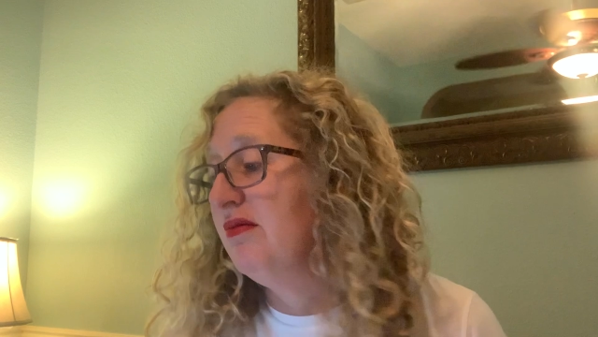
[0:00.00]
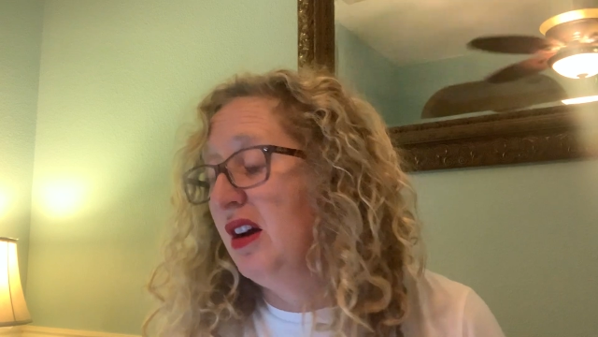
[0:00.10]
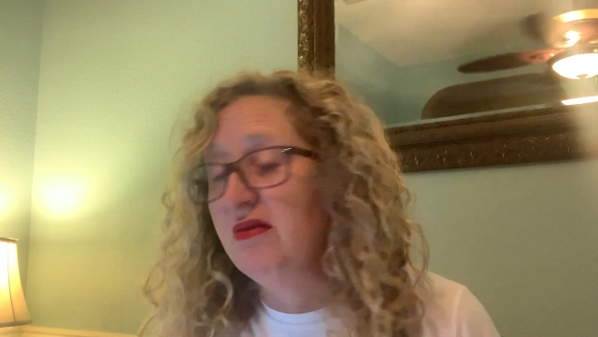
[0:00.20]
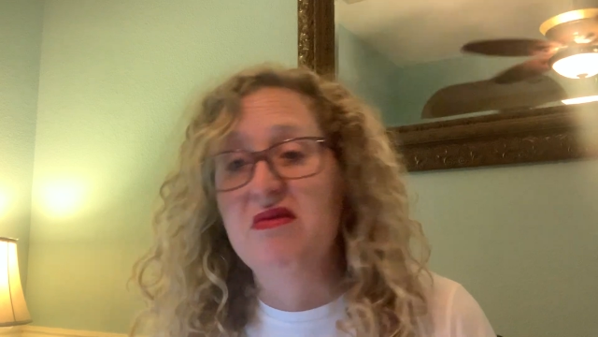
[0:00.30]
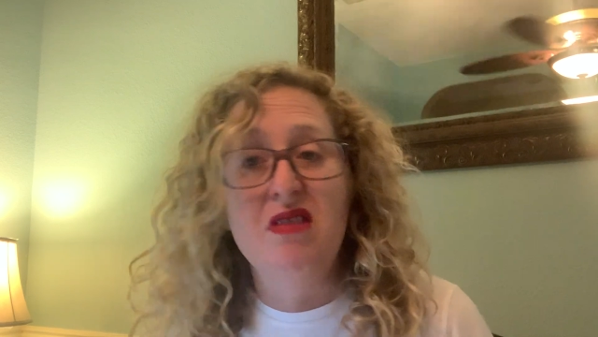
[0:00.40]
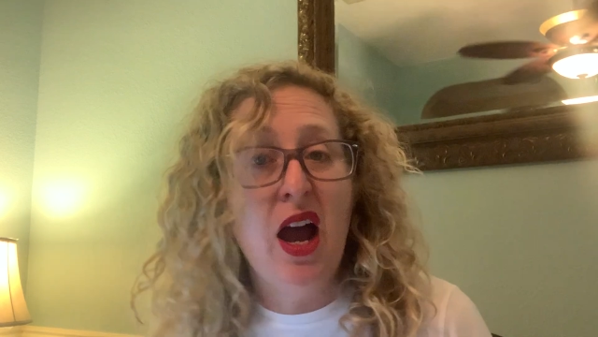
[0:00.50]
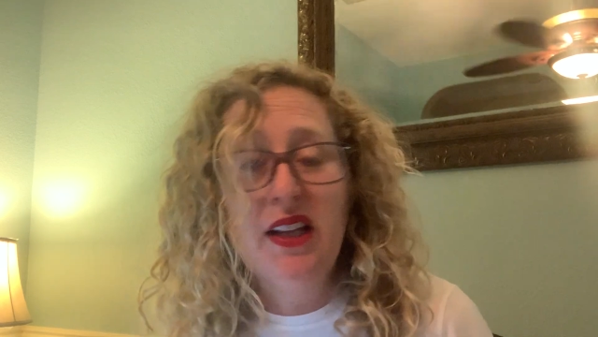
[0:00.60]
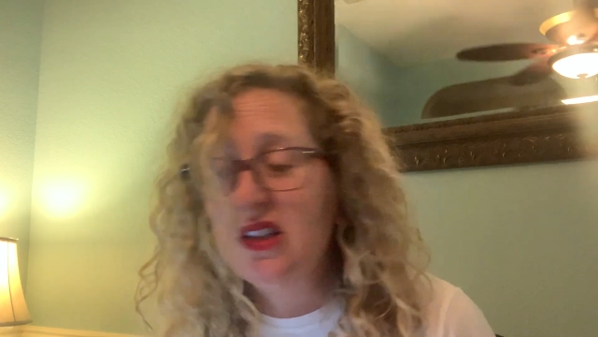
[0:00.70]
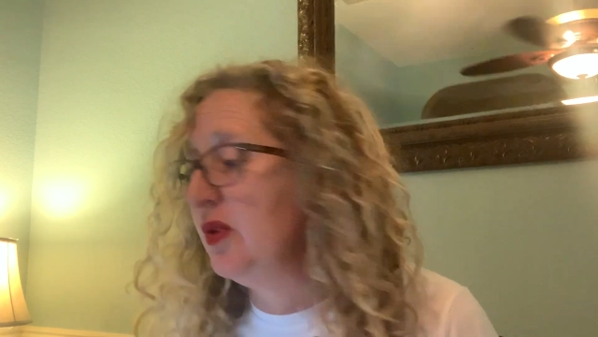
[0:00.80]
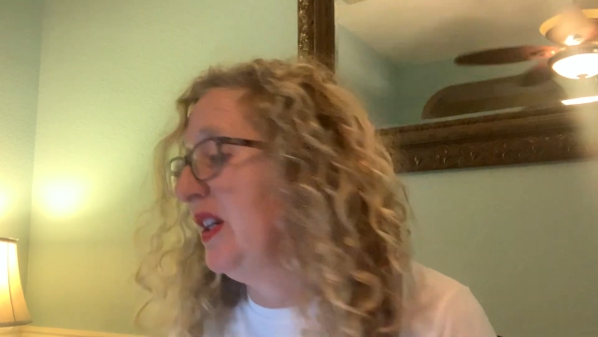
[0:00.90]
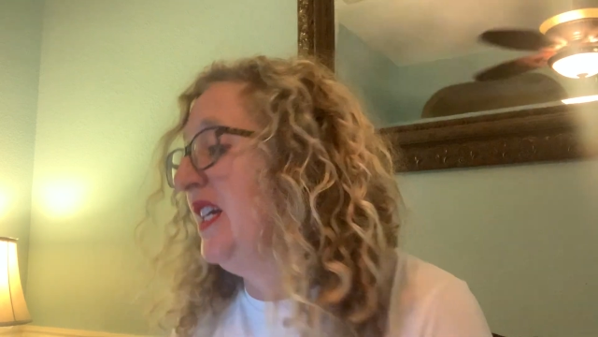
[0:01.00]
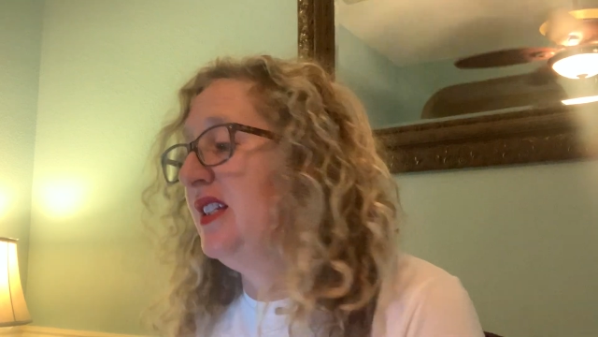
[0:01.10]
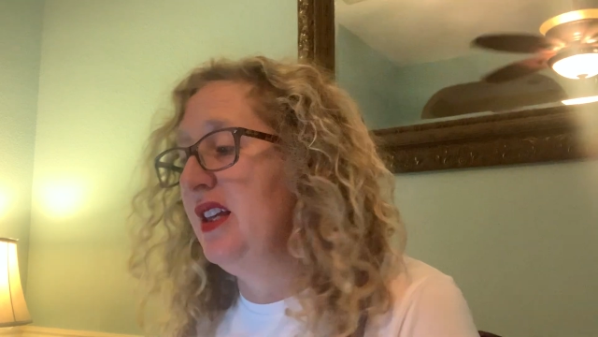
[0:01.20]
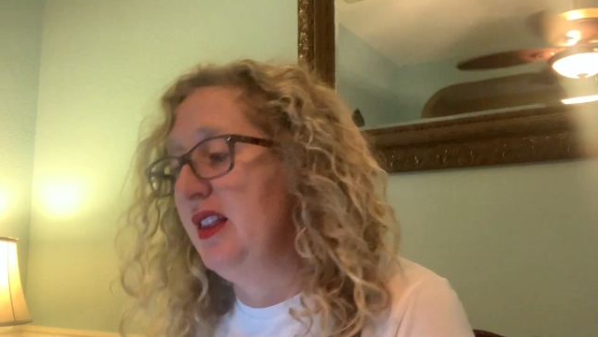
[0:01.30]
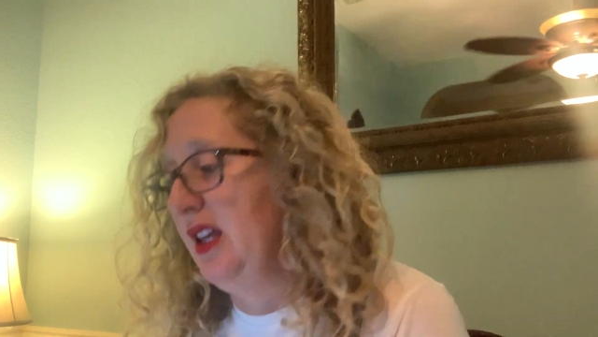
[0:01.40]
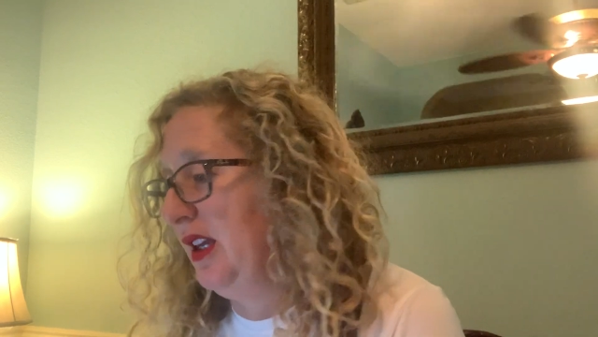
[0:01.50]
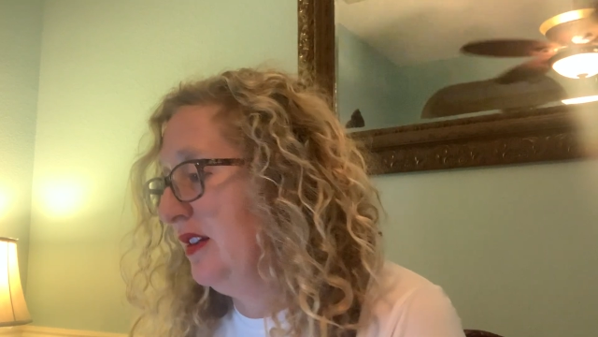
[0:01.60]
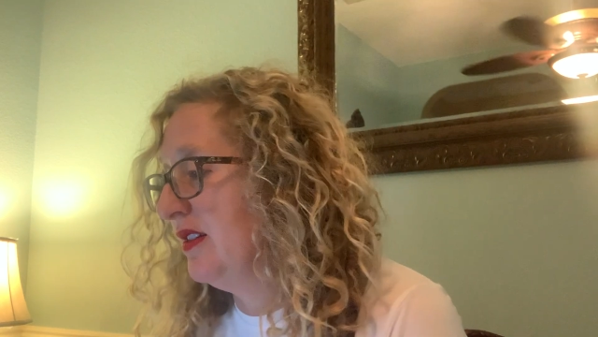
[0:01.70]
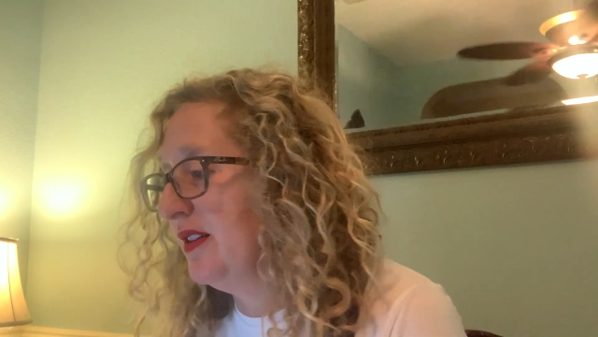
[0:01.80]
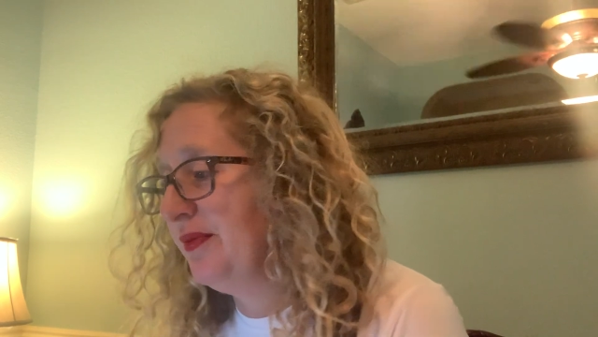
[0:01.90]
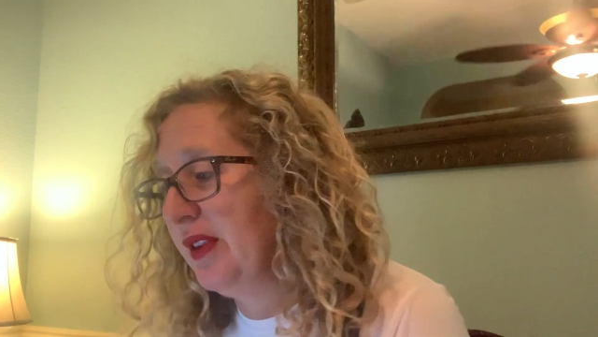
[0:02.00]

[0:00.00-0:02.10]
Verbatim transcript: of not so easy things.